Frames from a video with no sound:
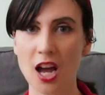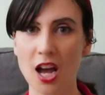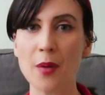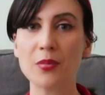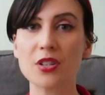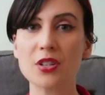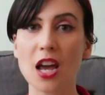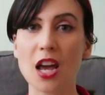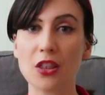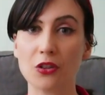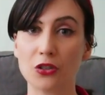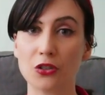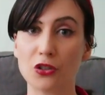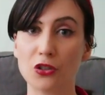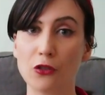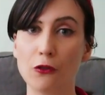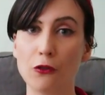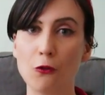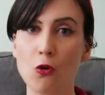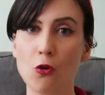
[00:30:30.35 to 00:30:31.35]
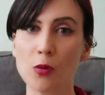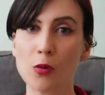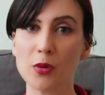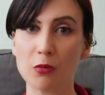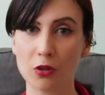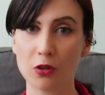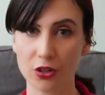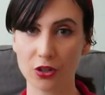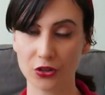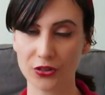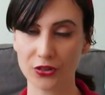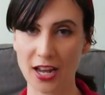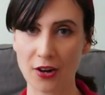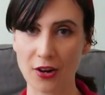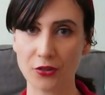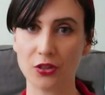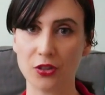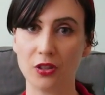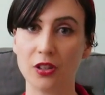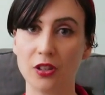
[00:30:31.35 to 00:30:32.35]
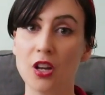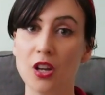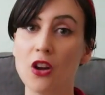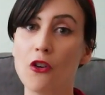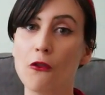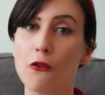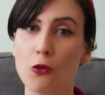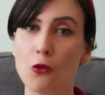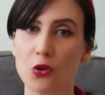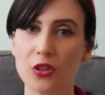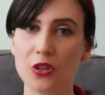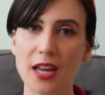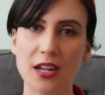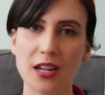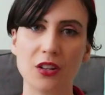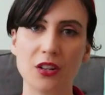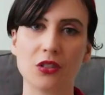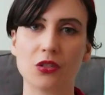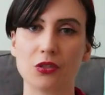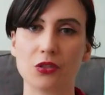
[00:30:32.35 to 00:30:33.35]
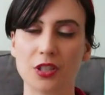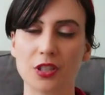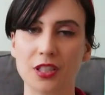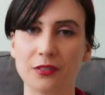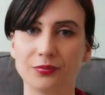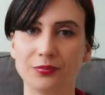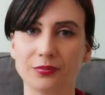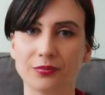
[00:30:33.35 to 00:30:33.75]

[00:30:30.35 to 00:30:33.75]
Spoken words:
come together to form a workers' council for that industry.